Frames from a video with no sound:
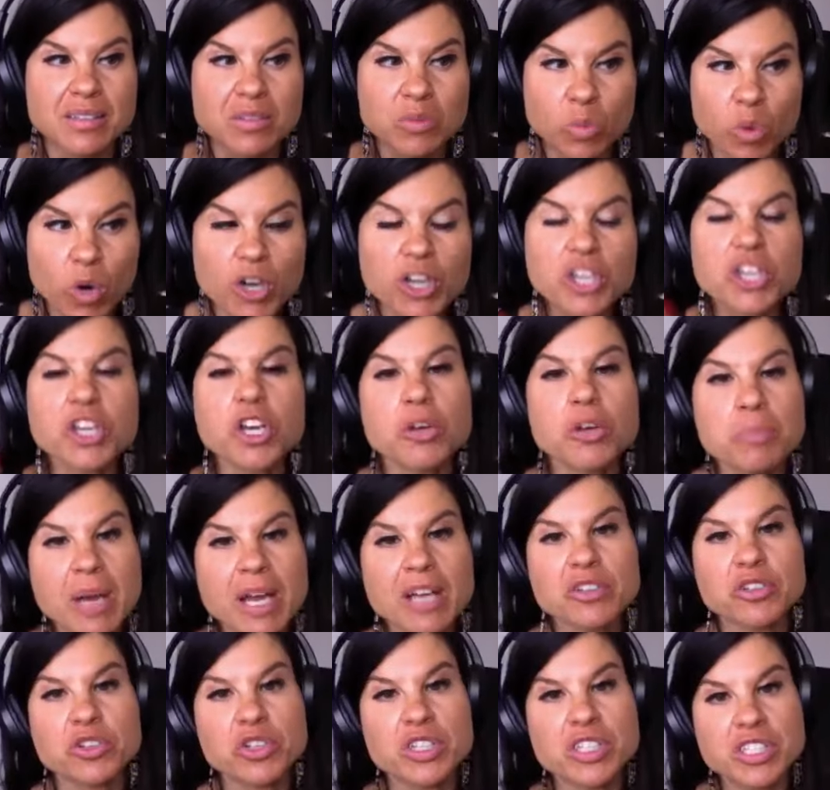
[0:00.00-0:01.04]
working on
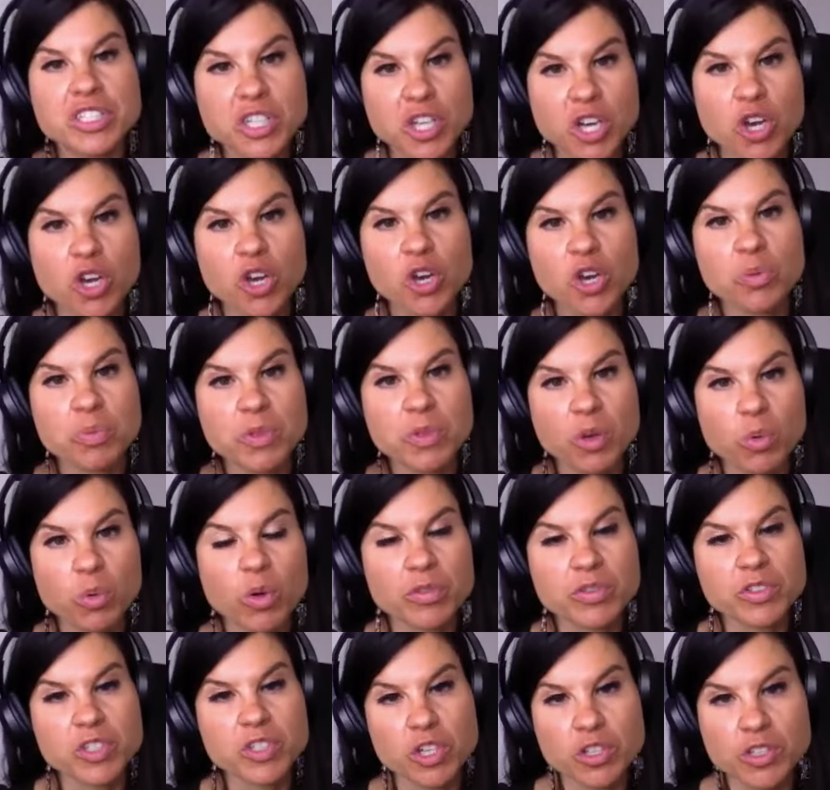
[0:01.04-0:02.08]
boundaries to hope the
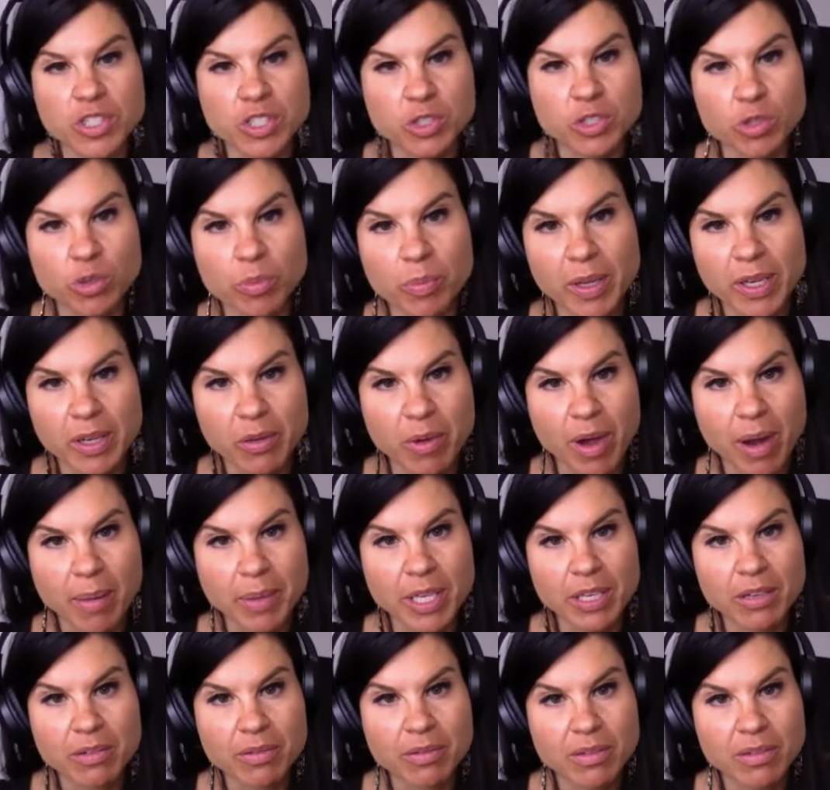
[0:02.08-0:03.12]
wolf turns into a bunny rabbit.